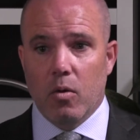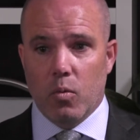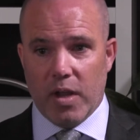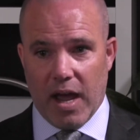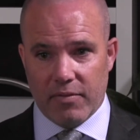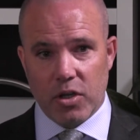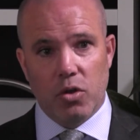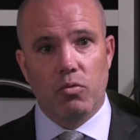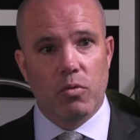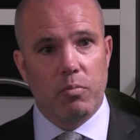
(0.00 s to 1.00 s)
we have a
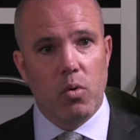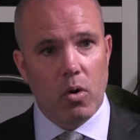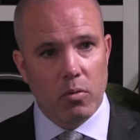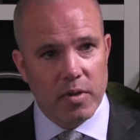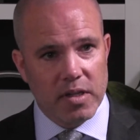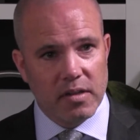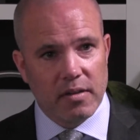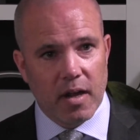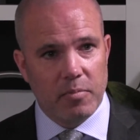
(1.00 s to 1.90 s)
good rapport with these type